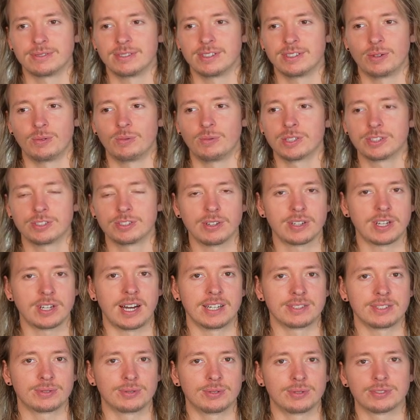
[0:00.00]
you know, once you're out of
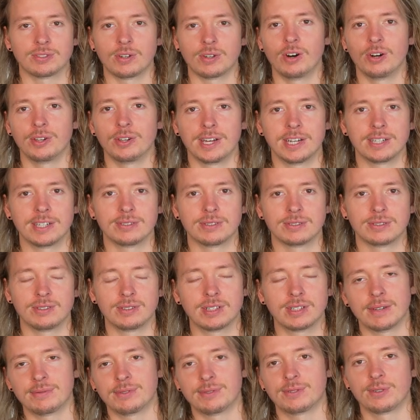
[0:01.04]
high school, it's all ages. You
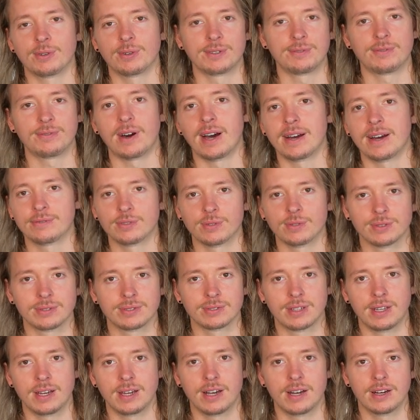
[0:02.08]
could have 35-year-olds
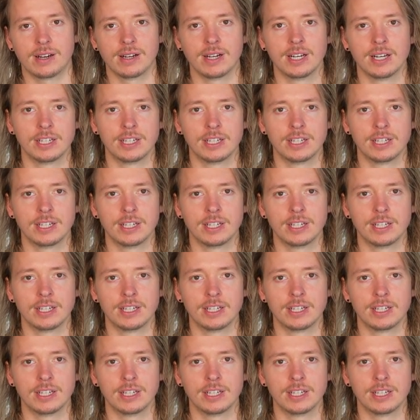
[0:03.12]
there.